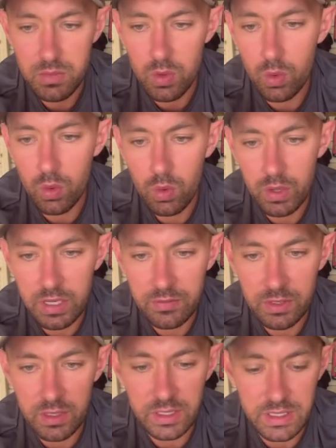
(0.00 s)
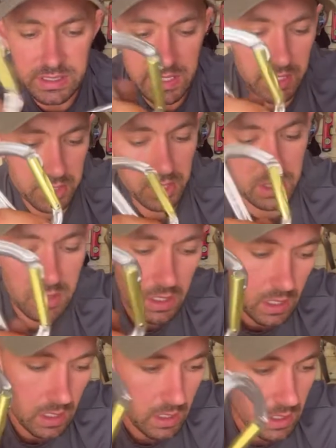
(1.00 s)
or even like attaching
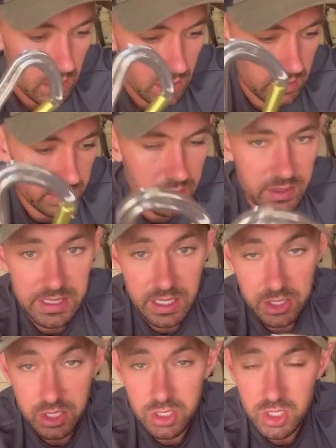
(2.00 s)
a